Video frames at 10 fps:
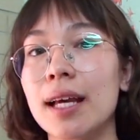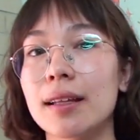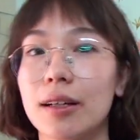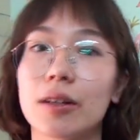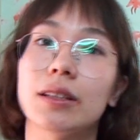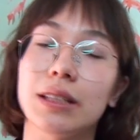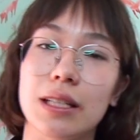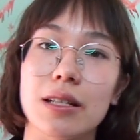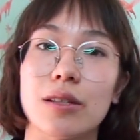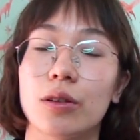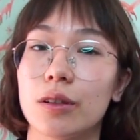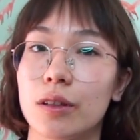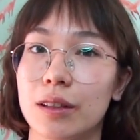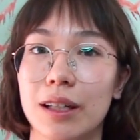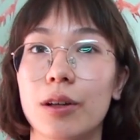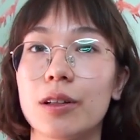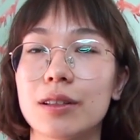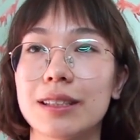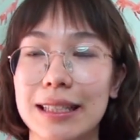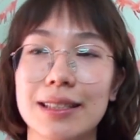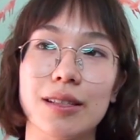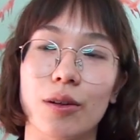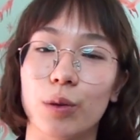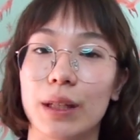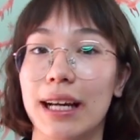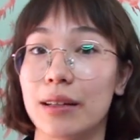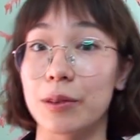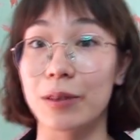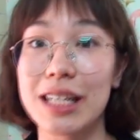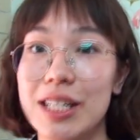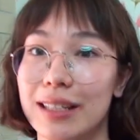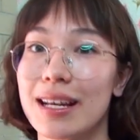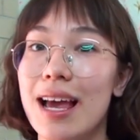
the girl senses only admiration.